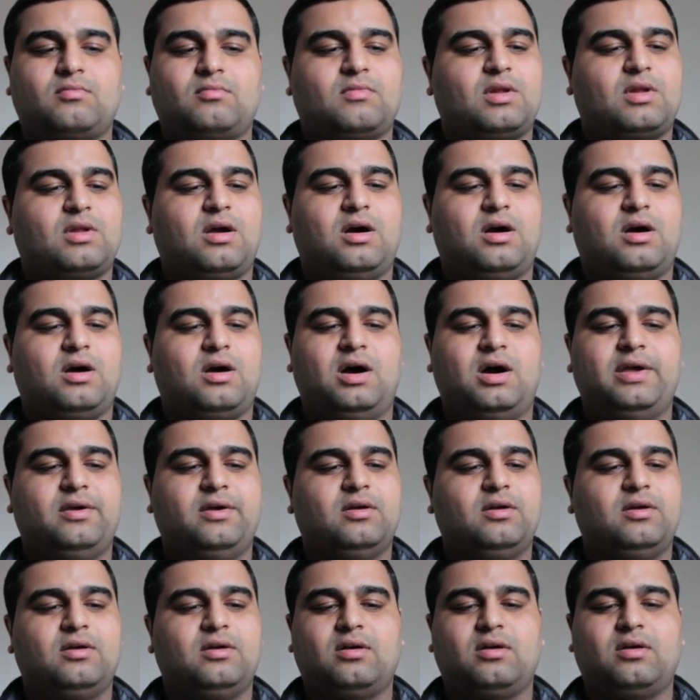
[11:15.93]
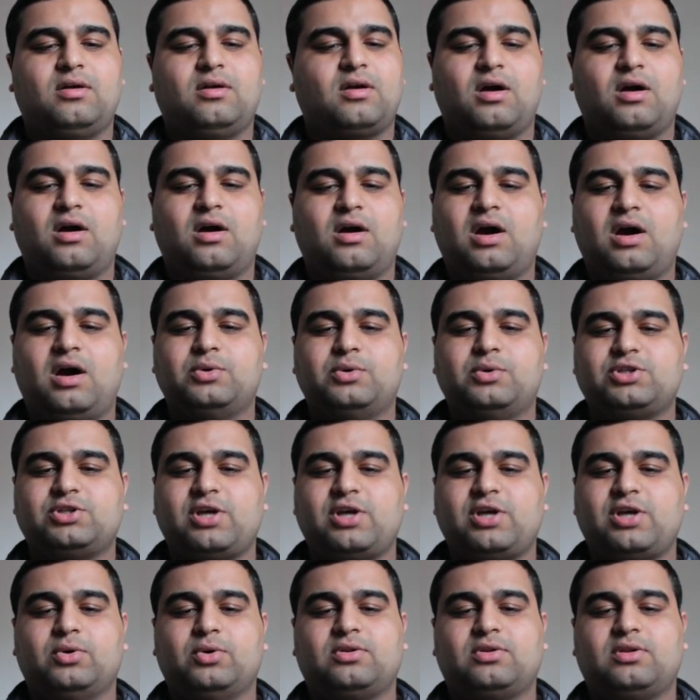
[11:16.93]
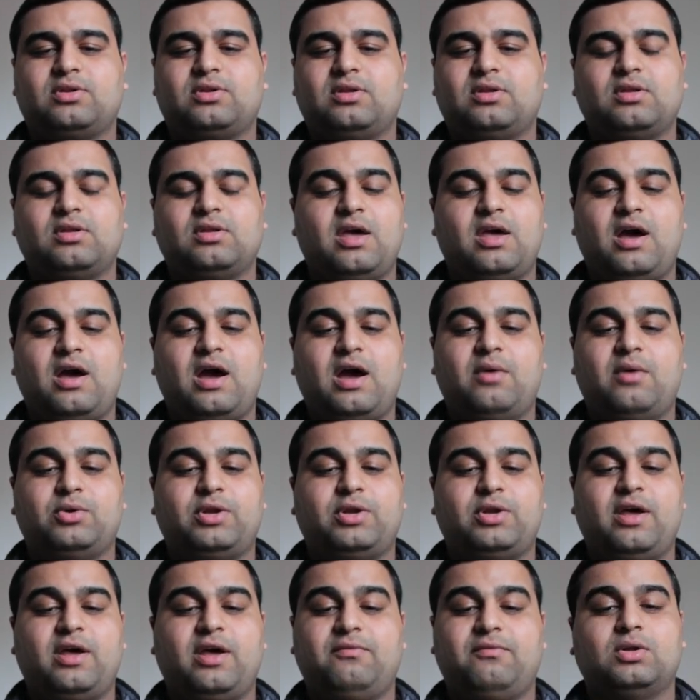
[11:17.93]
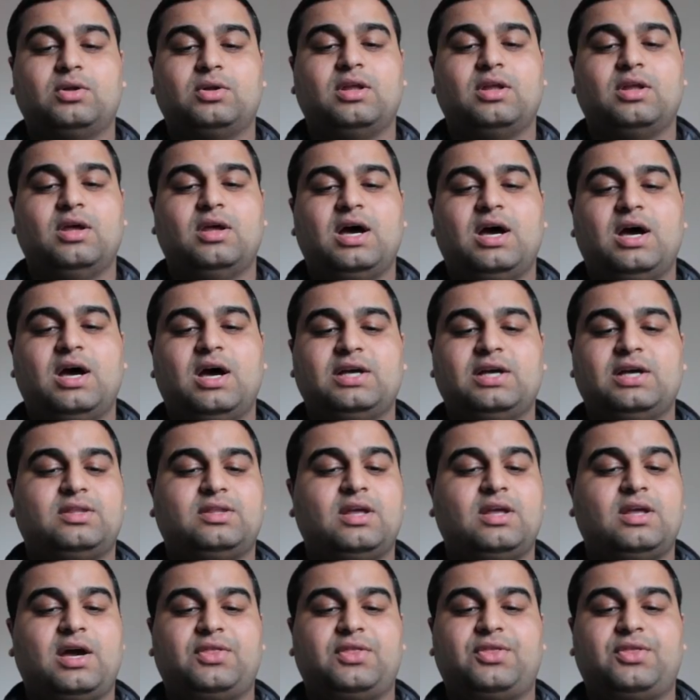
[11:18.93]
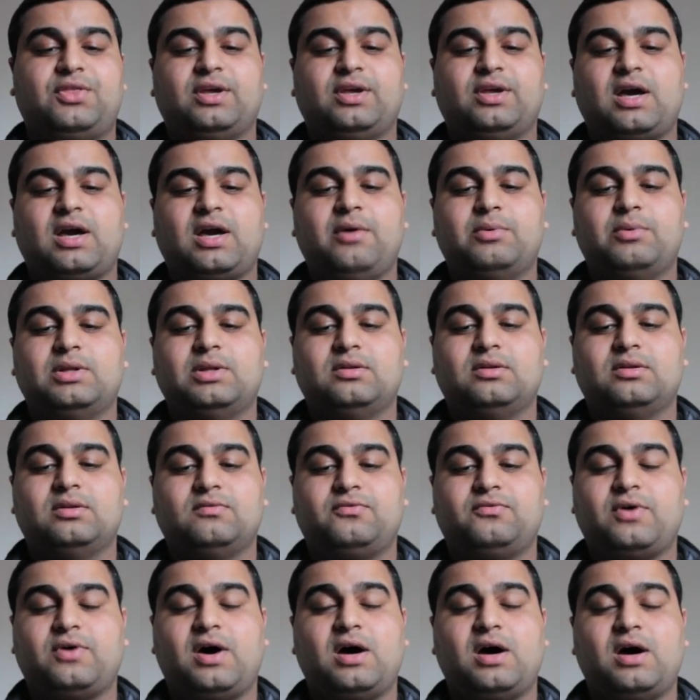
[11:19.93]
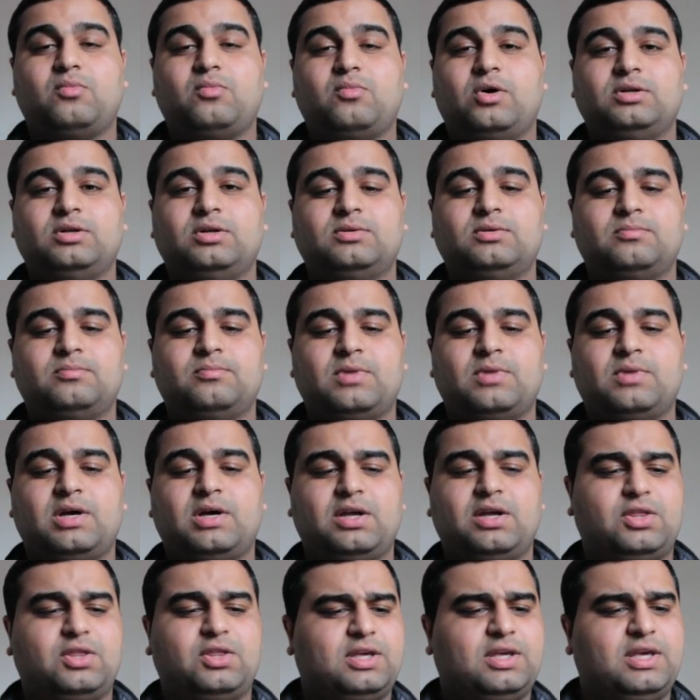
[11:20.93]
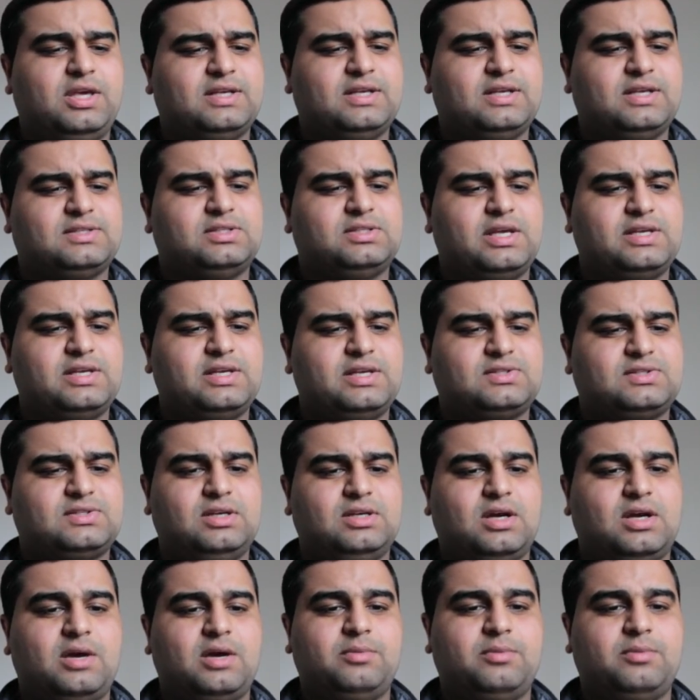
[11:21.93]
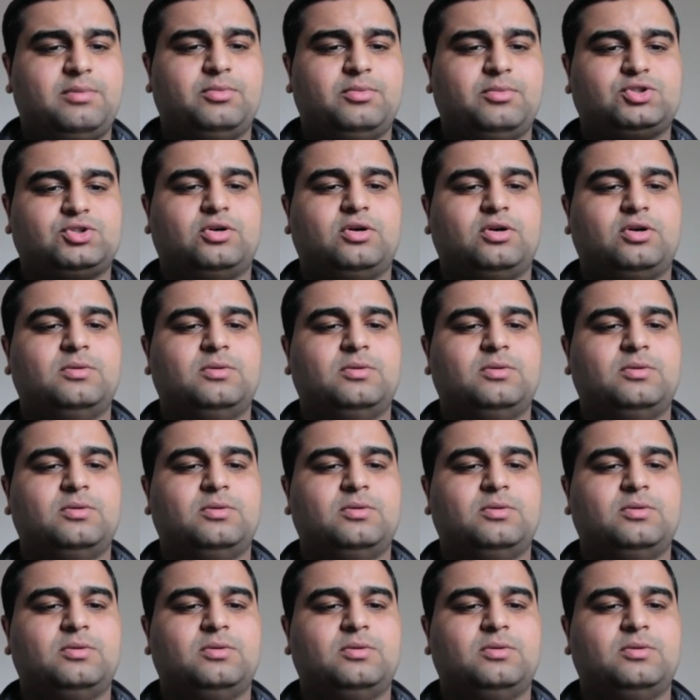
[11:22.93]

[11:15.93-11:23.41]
I wish I would have one. I think I will farm one. I think he has an ST, I'm not sure.